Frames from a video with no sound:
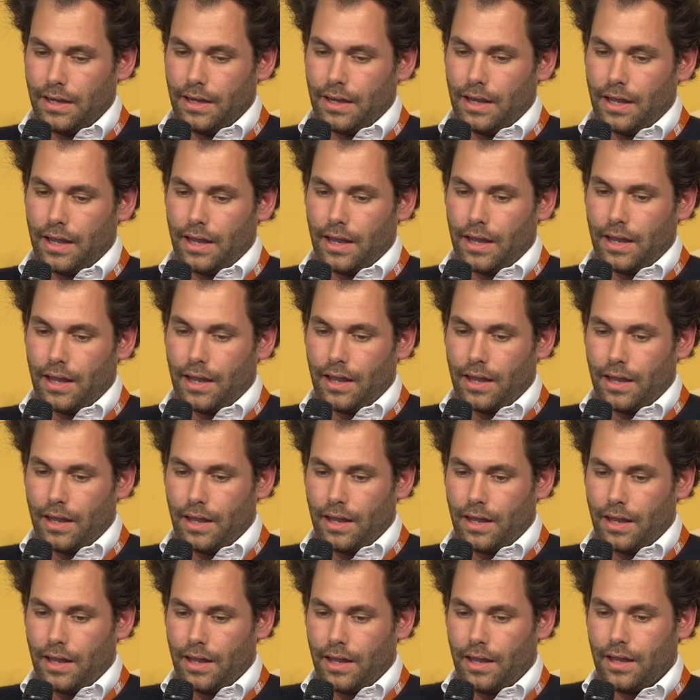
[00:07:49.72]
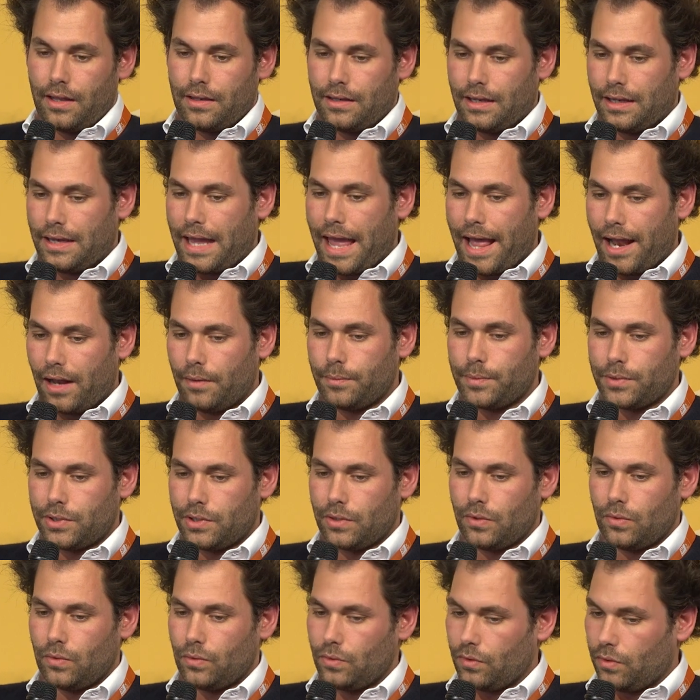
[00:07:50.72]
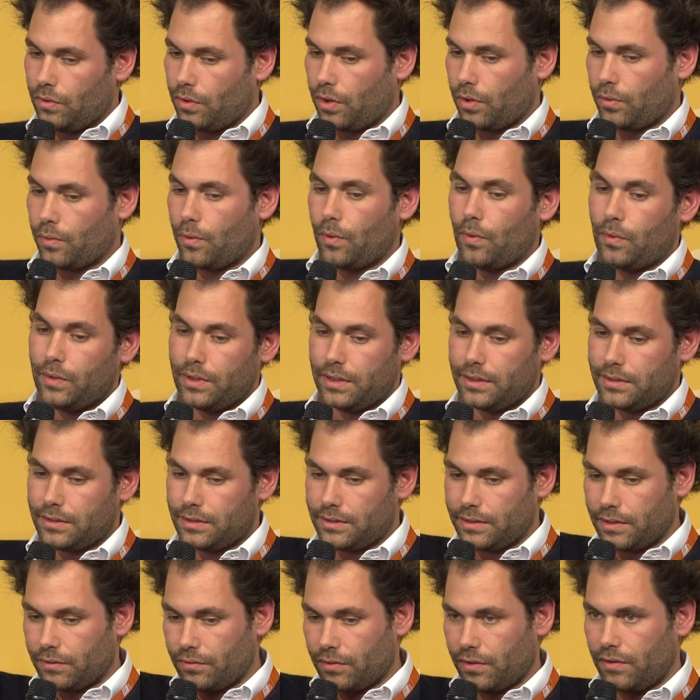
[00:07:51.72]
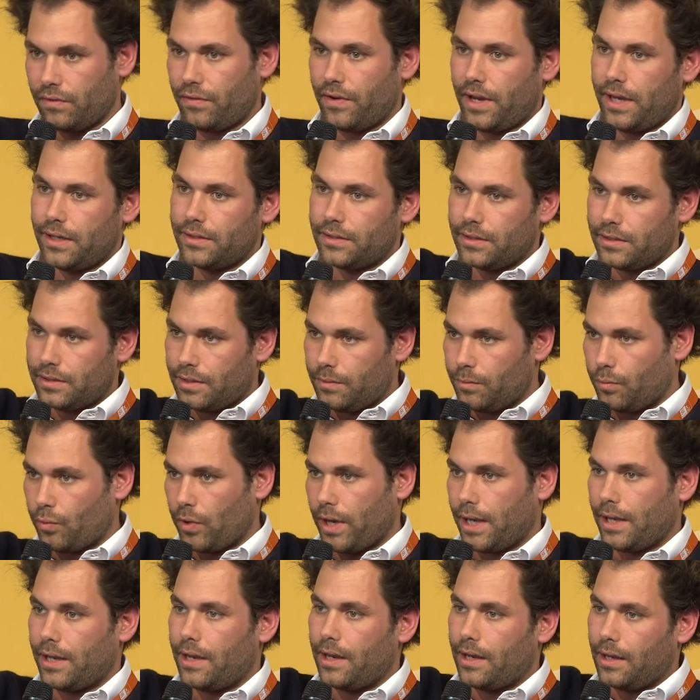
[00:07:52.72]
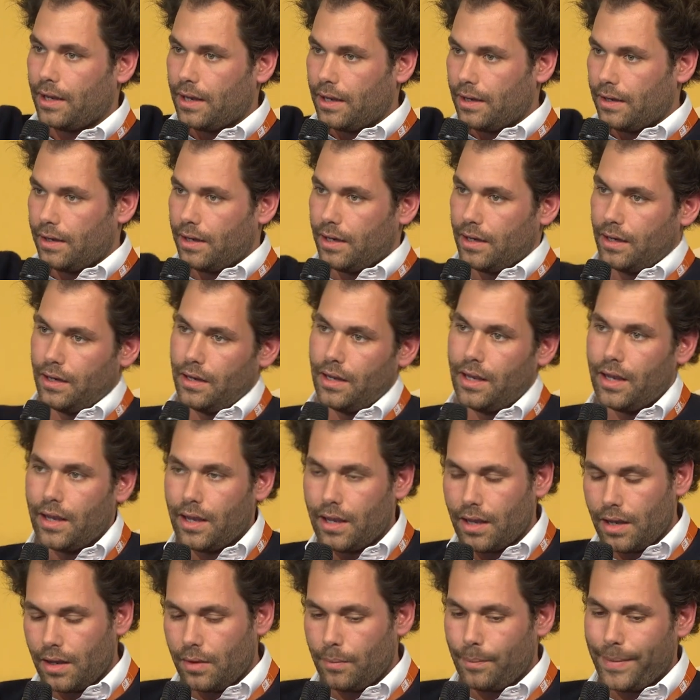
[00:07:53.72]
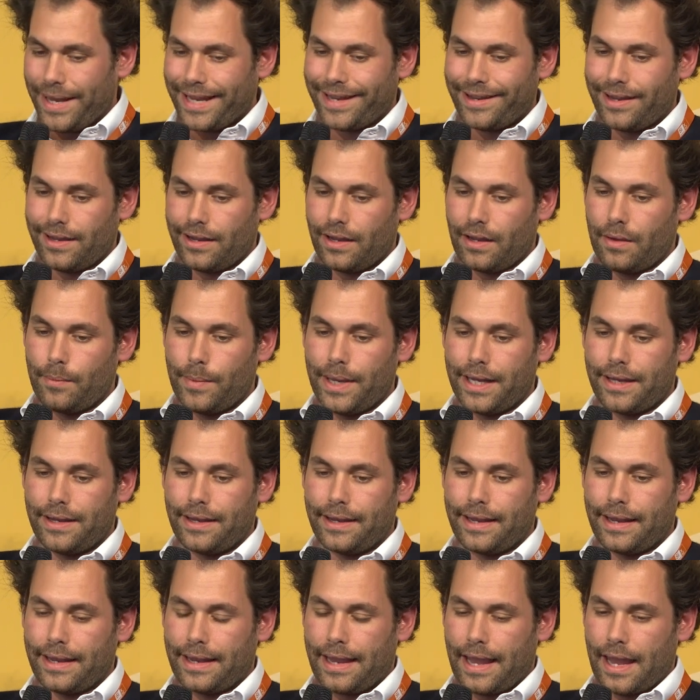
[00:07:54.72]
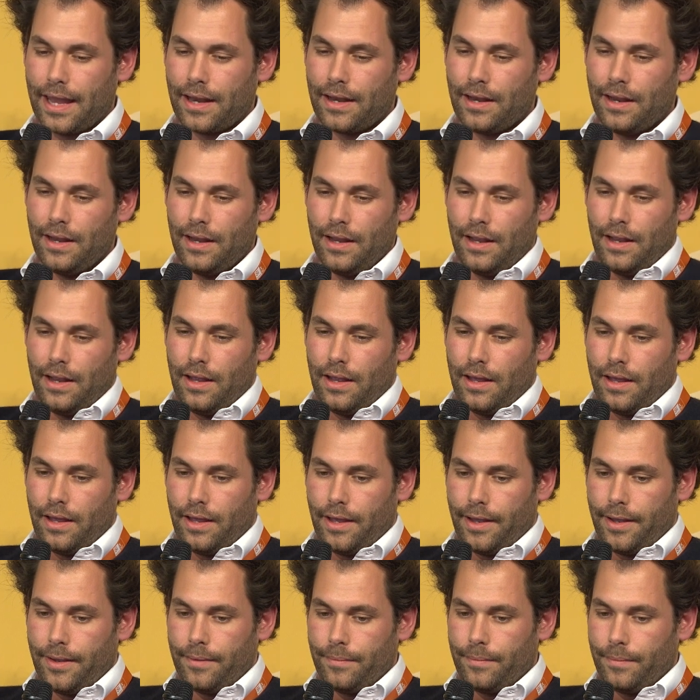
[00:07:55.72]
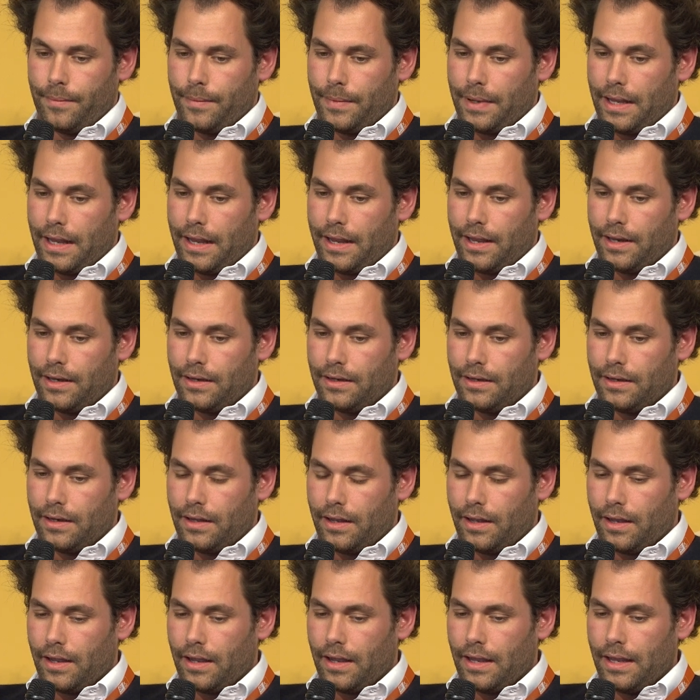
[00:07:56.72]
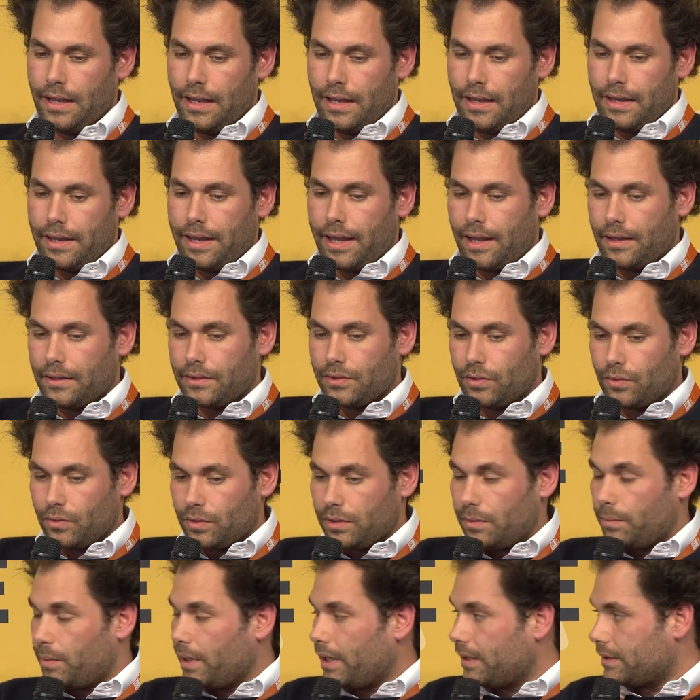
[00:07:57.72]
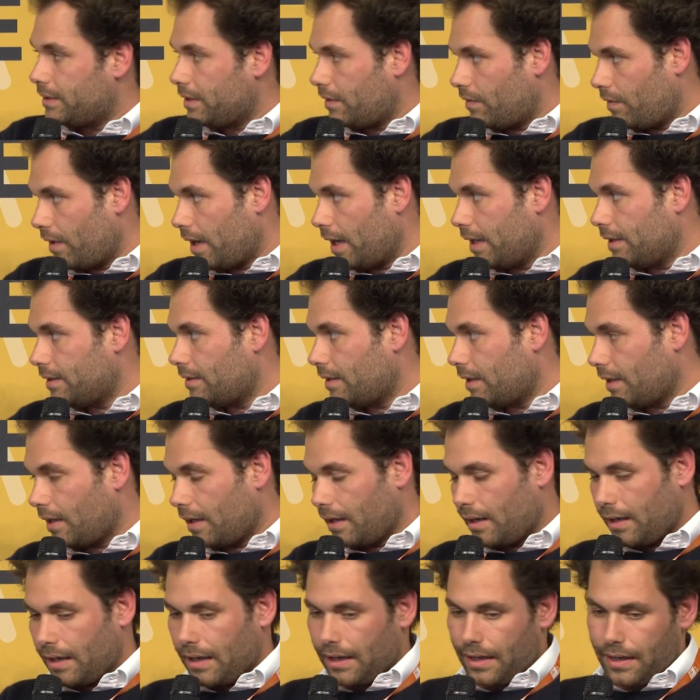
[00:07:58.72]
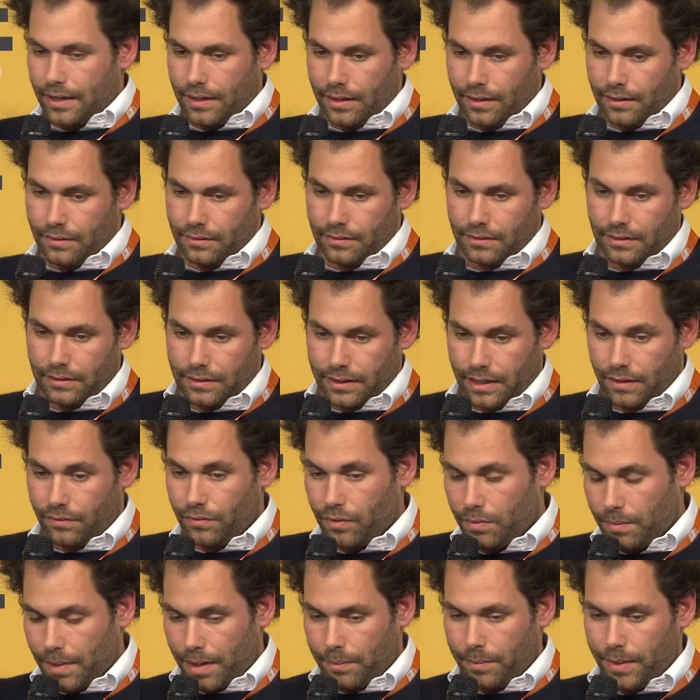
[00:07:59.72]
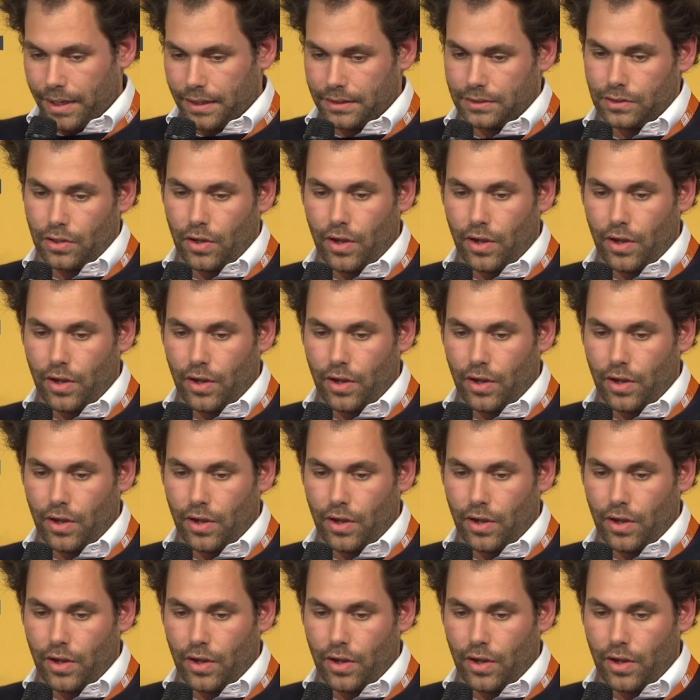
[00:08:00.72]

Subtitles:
that helps you through these different phases in breaking and then making again. Yeah, so the biggest advice I can give, or my biggest